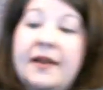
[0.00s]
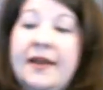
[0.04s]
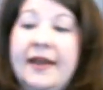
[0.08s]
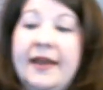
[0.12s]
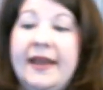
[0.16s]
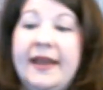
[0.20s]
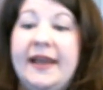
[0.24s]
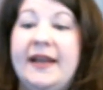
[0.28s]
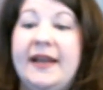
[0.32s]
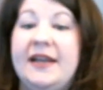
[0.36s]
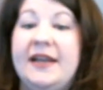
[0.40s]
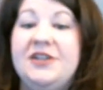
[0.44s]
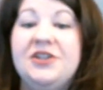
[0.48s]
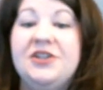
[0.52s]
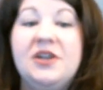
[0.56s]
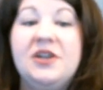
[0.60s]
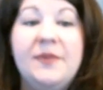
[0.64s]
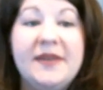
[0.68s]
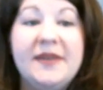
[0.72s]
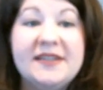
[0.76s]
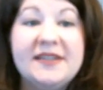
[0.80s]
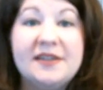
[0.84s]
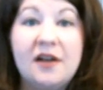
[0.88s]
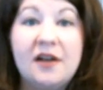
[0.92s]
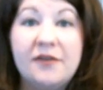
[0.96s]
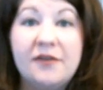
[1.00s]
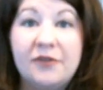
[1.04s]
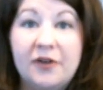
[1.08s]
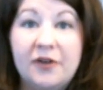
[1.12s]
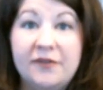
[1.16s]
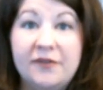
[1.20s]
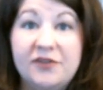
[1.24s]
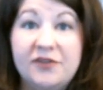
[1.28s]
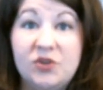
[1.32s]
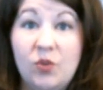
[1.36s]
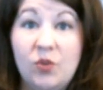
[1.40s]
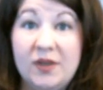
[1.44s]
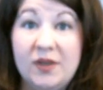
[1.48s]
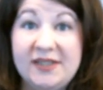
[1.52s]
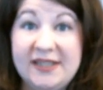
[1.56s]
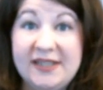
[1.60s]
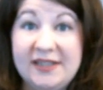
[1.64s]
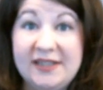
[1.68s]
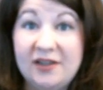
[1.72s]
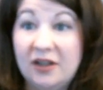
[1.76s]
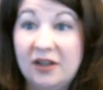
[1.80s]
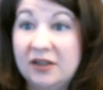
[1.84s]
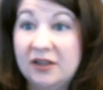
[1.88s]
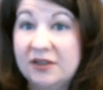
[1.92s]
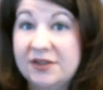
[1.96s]
And I took a best offer of twenty
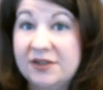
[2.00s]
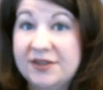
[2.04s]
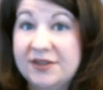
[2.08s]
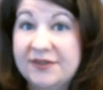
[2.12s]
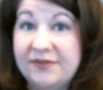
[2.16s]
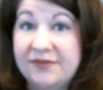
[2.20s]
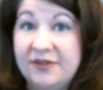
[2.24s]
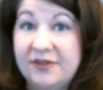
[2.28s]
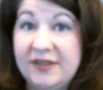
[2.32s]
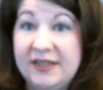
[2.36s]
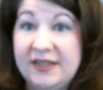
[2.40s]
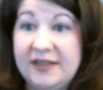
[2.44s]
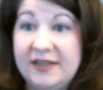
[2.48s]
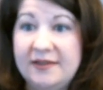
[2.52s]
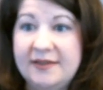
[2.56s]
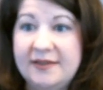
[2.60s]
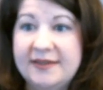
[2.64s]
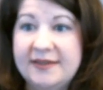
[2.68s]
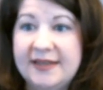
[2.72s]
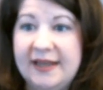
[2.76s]
dollars for these,